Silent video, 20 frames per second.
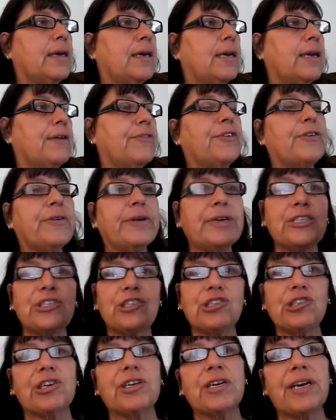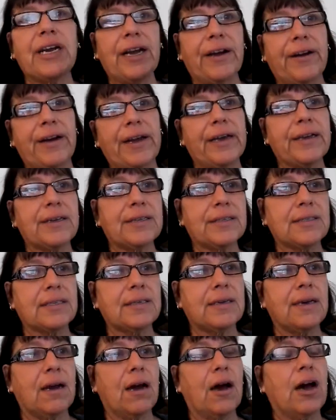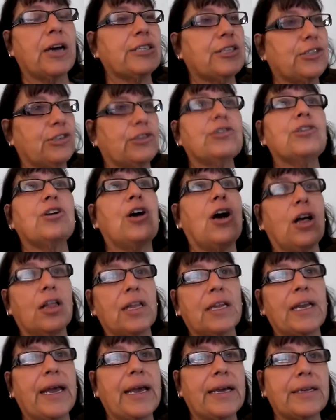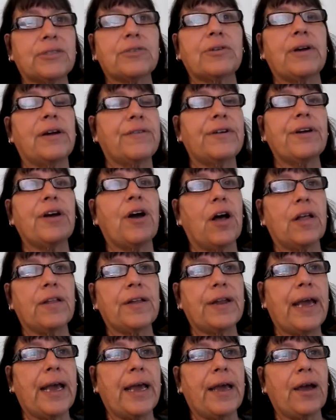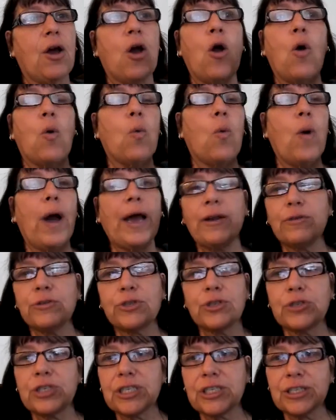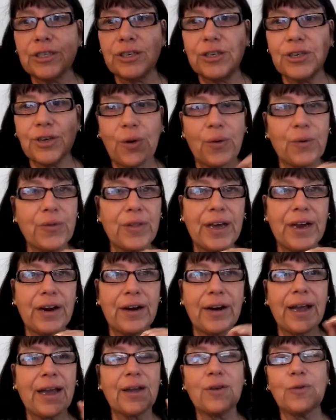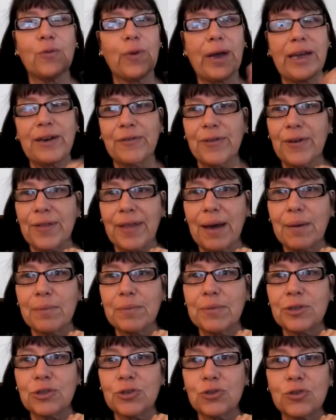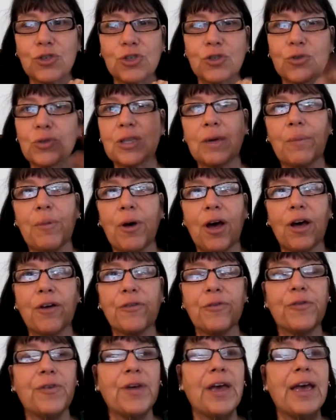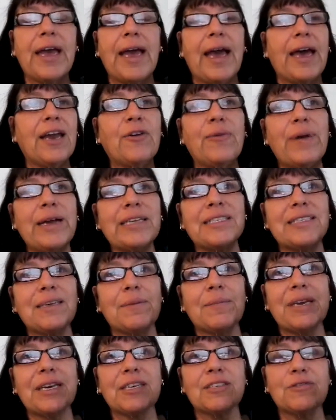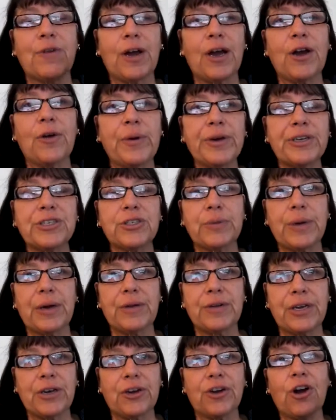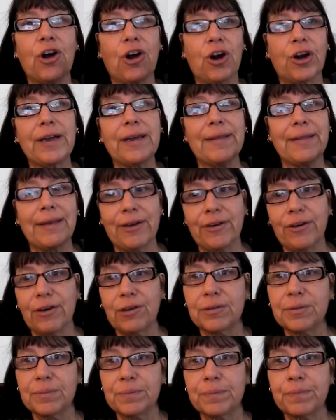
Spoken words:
if they're in certain areas on certain holidays or every holiday, why don't you just go there and wait for them to shoot them off and arrest them, because fireworks around here are illegal.